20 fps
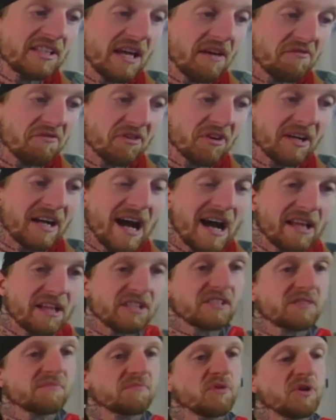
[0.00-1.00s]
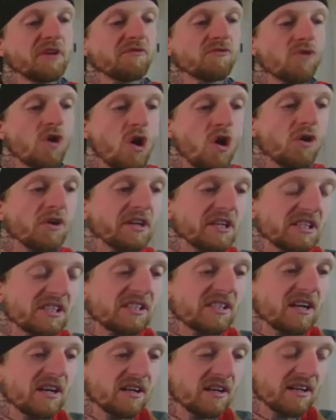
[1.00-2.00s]
for a guy that's pretty raw in
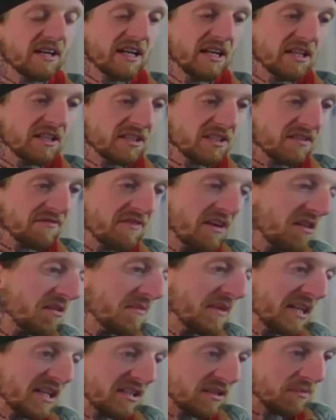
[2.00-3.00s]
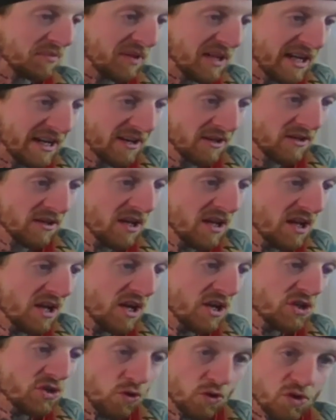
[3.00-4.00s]
his development as a player.
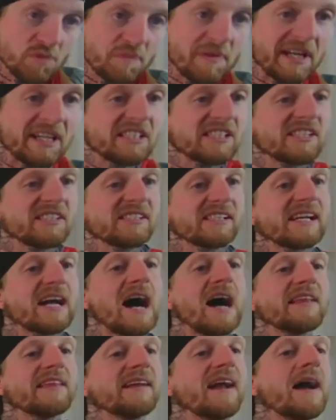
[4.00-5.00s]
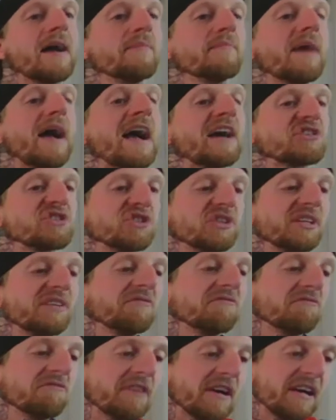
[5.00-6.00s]
George Pickens is a guy that I am actually
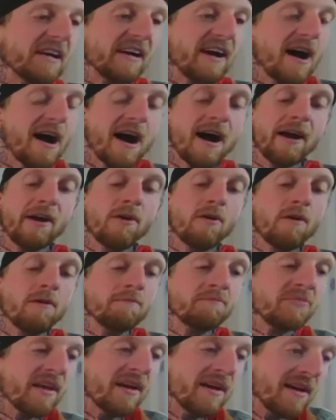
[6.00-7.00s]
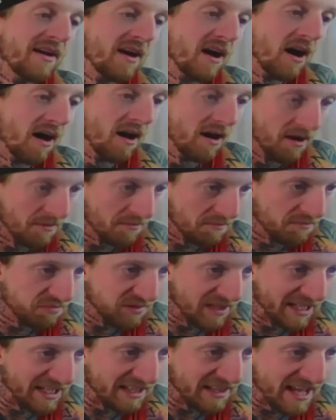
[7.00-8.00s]
very high on.
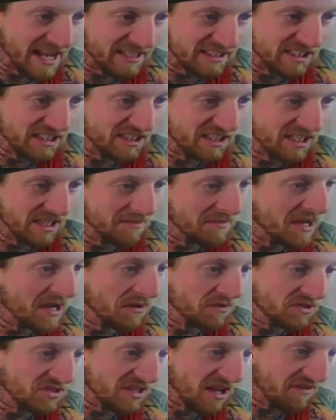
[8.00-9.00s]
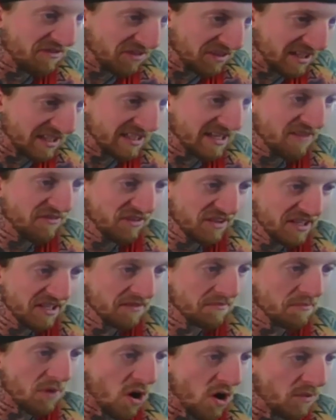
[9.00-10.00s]
Played in the SEC, man. Was definitely a
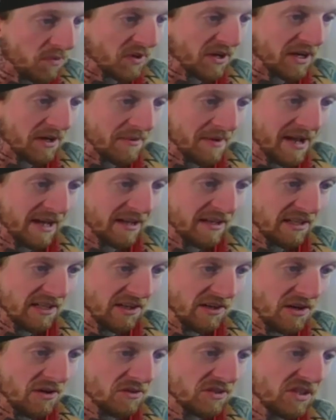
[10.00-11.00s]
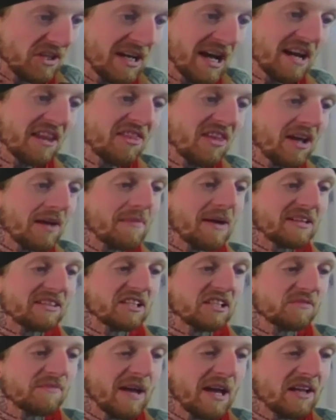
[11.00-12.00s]
ball player, man. So you got to think about
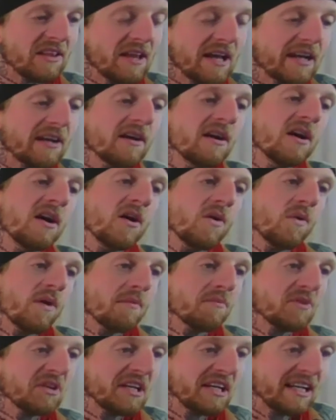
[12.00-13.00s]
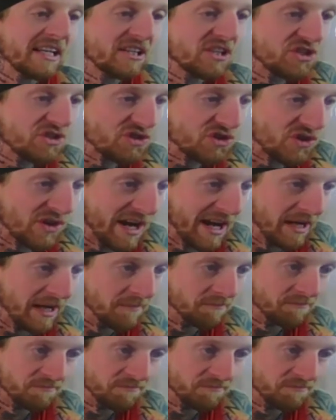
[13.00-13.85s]
this, man. Like when I'm looking at this trade,